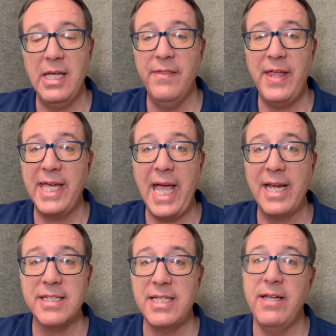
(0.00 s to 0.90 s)
They
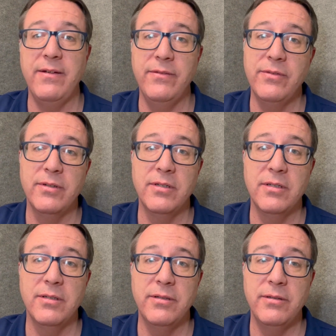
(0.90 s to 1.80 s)
can't save.
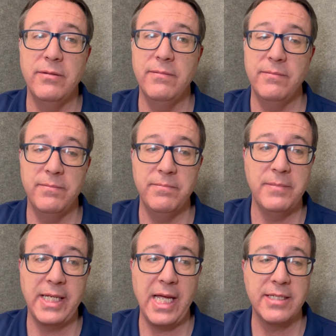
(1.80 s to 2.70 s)

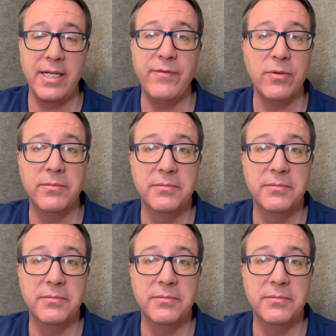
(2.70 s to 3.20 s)
They can't save you.